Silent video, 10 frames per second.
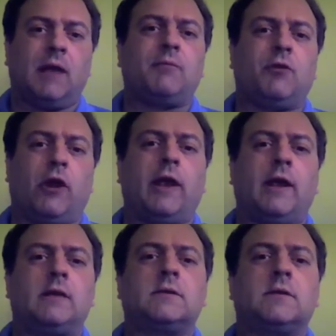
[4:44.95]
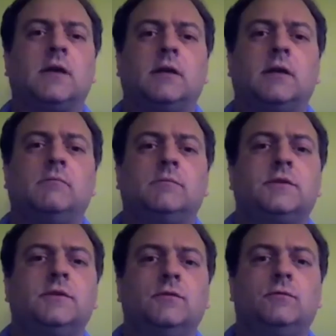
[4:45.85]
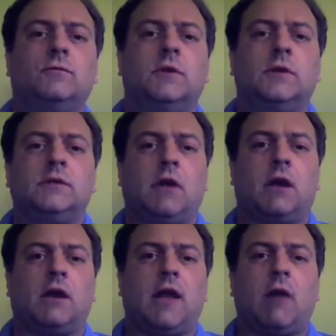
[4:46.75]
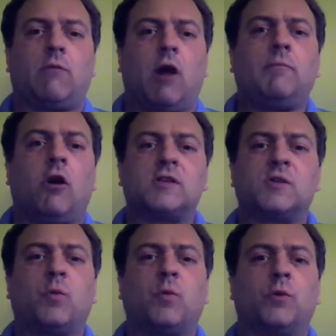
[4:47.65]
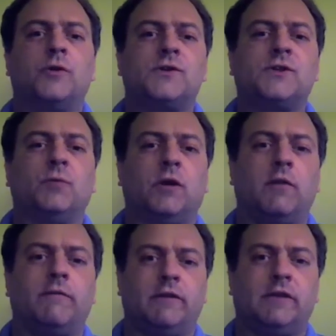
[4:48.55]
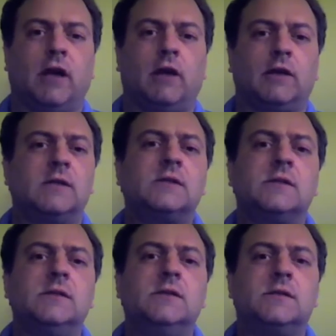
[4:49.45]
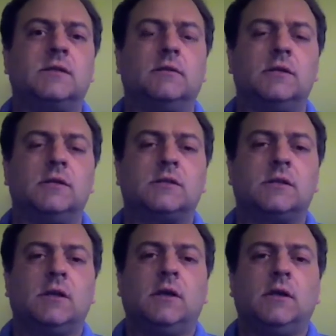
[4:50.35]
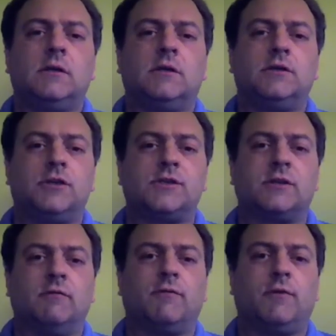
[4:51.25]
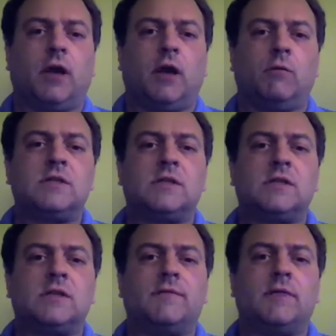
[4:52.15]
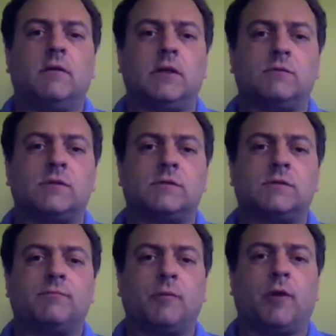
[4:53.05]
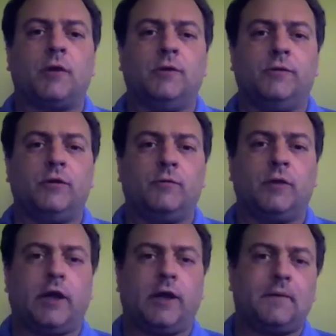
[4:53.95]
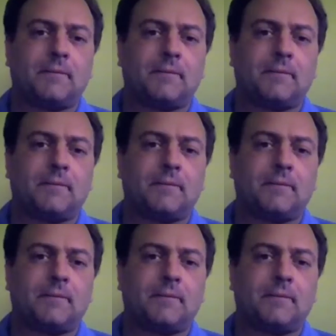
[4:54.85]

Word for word: had planned um, to not allow Ron Paul supporters to win all of the delegates is, is the gist of uh, what's in the video that was up on YouTube today.